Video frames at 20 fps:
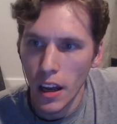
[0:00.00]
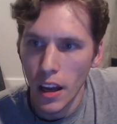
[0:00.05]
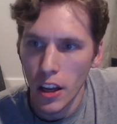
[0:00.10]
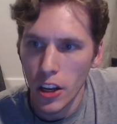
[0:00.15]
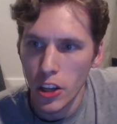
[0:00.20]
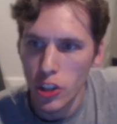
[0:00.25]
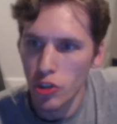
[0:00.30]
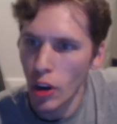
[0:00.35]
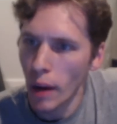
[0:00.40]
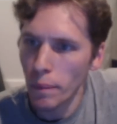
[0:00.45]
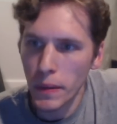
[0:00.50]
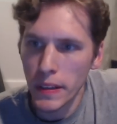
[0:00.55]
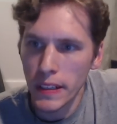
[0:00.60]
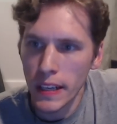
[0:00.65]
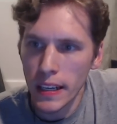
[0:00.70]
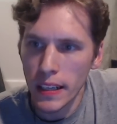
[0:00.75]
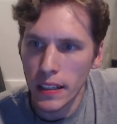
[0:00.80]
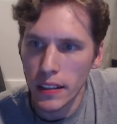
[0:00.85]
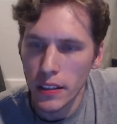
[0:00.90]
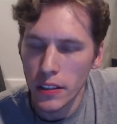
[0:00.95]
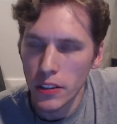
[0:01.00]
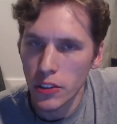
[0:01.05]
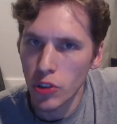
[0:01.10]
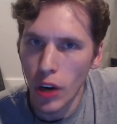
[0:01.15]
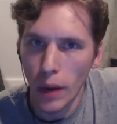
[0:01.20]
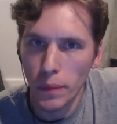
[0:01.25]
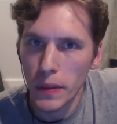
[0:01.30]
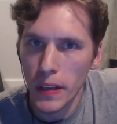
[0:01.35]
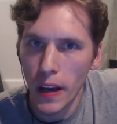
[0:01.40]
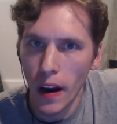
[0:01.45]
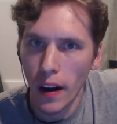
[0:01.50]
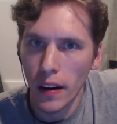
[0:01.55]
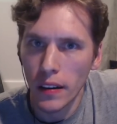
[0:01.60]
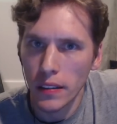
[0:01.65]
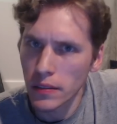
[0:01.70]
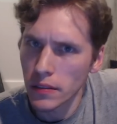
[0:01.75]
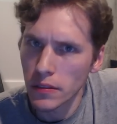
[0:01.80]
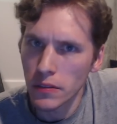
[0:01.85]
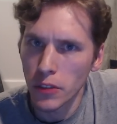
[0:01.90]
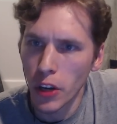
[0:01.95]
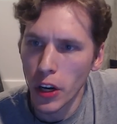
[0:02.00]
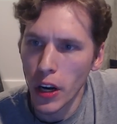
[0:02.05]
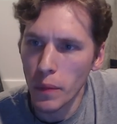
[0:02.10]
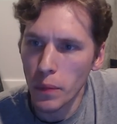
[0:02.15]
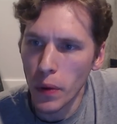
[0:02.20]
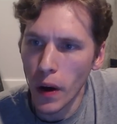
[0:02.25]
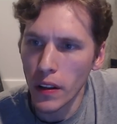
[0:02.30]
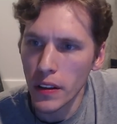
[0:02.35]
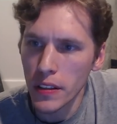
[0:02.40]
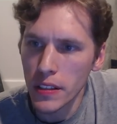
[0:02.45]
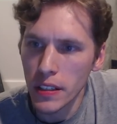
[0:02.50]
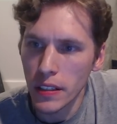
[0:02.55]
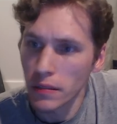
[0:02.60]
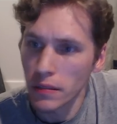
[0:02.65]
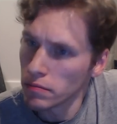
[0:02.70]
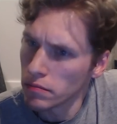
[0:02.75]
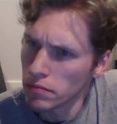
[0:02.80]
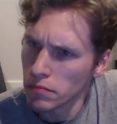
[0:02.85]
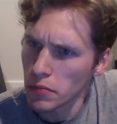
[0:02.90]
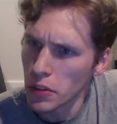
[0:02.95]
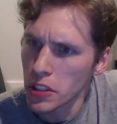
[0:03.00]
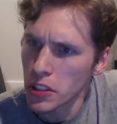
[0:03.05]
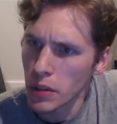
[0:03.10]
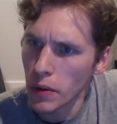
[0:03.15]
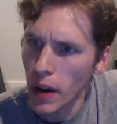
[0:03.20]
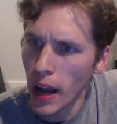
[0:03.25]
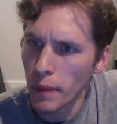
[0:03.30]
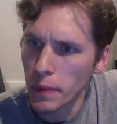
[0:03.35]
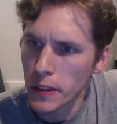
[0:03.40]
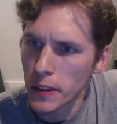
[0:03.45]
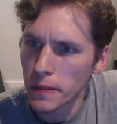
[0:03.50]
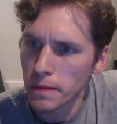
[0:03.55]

Drop the D, drop the R, run on policy. We'll see what happens.